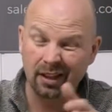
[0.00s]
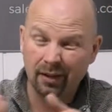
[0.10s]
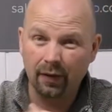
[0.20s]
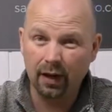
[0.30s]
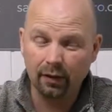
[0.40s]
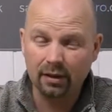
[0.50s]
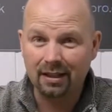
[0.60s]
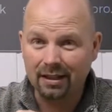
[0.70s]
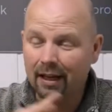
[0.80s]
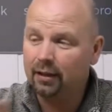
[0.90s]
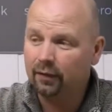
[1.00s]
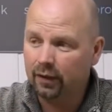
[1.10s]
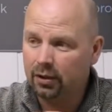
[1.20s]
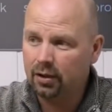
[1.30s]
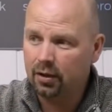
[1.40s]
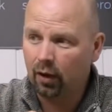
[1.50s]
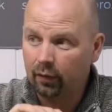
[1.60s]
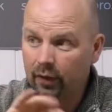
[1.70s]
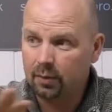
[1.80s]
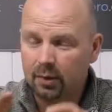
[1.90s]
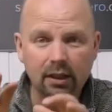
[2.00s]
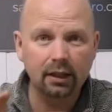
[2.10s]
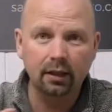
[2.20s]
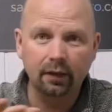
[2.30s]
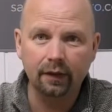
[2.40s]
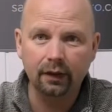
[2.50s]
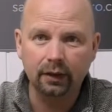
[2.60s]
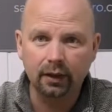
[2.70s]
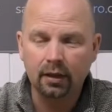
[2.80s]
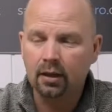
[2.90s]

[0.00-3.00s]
the various design features of this particular filter.